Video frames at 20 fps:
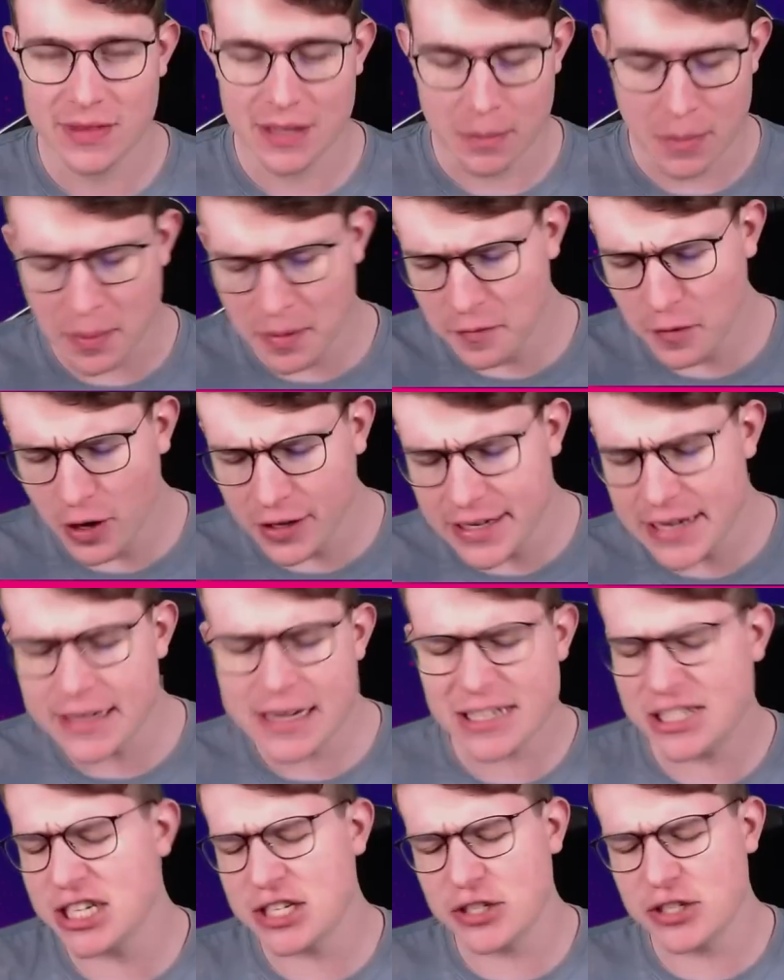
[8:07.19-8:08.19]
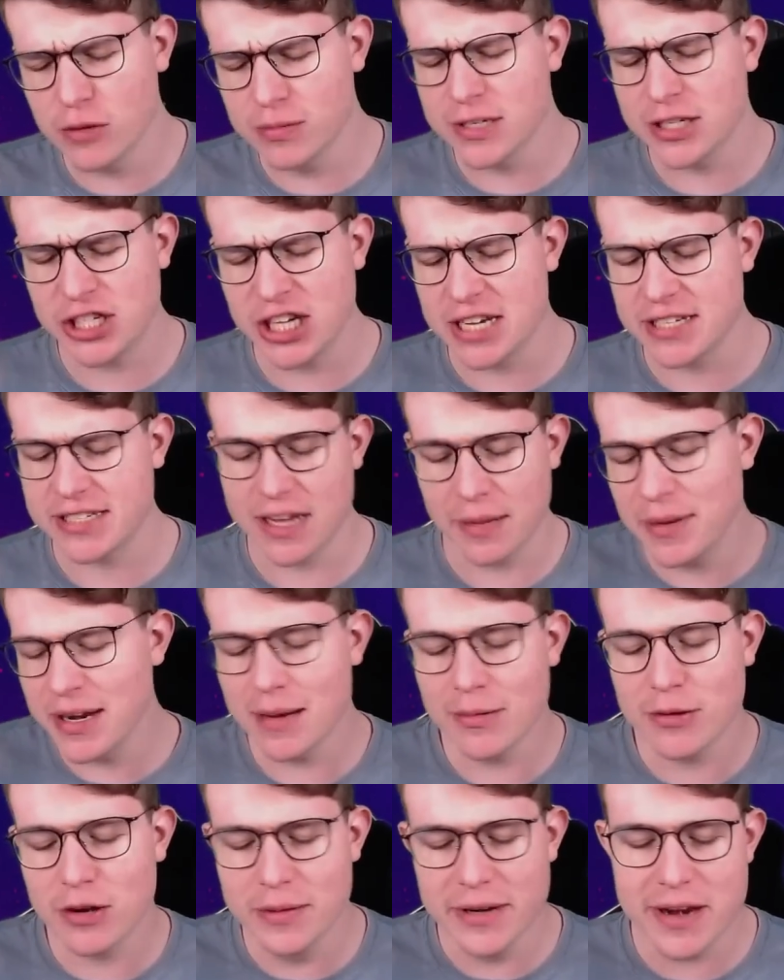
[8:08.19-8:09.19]
But before that, let's just open the chest. I mean,
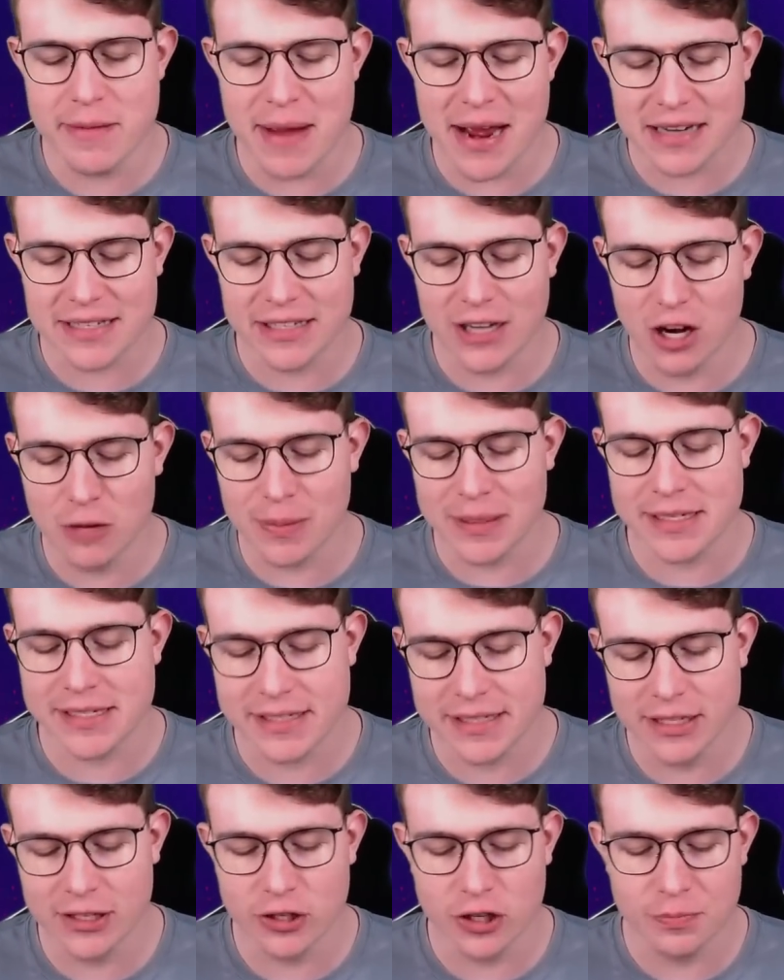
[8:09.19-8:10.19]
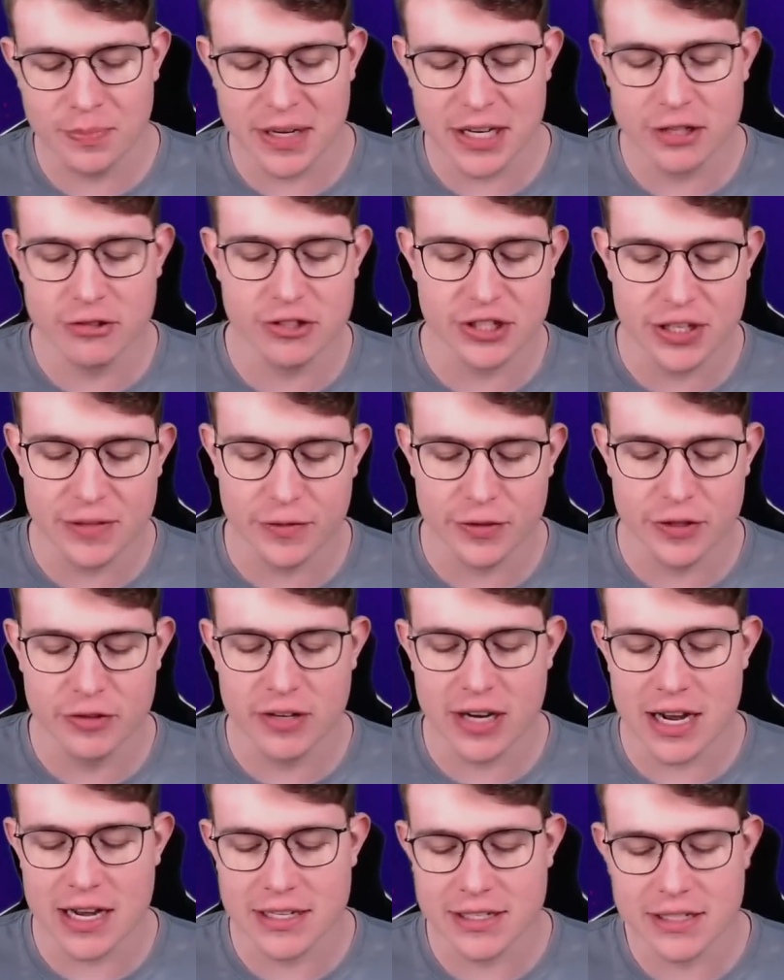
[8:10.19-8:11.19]
I'm currently maxed out, but still could be interesting for you
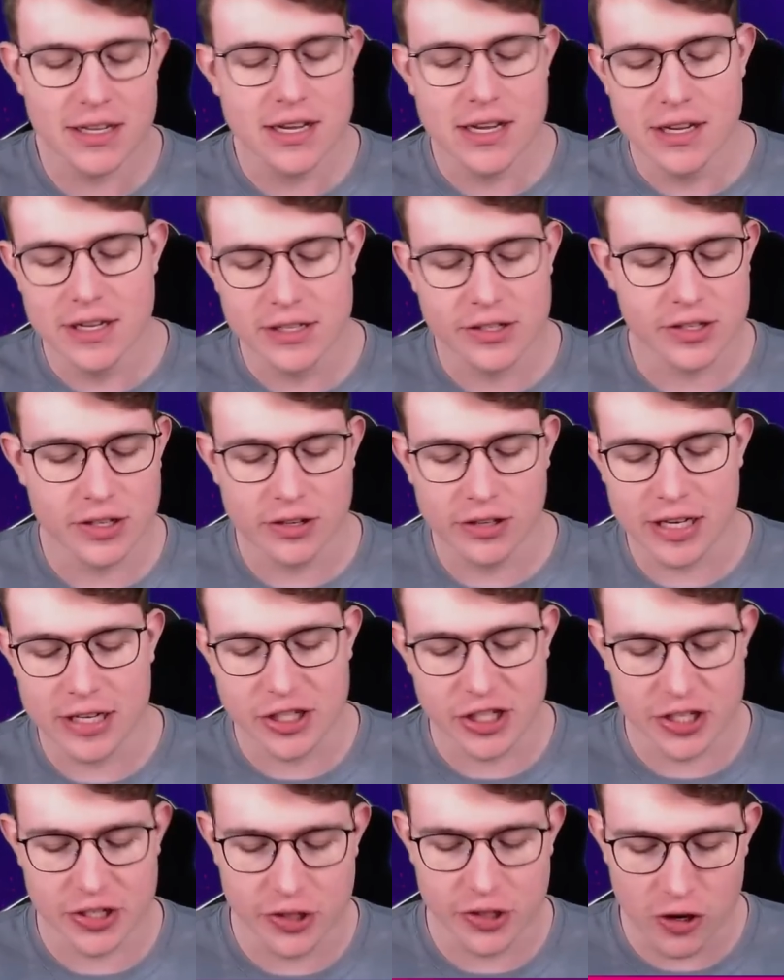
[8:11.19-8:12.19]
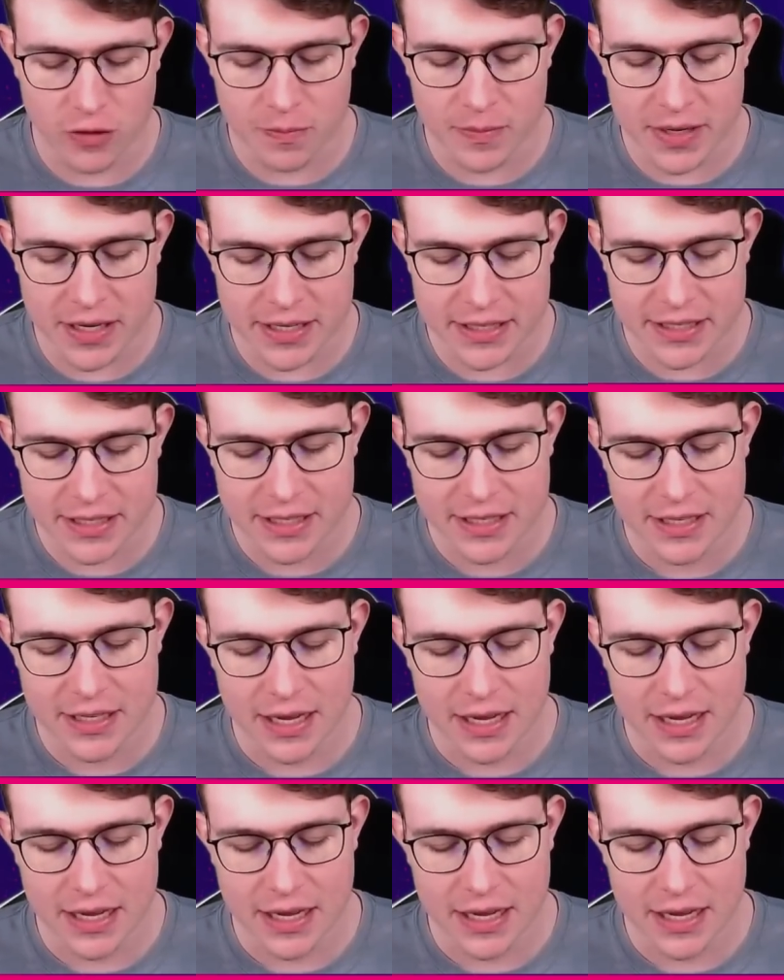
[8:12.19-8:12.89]
guys. So let's just open it.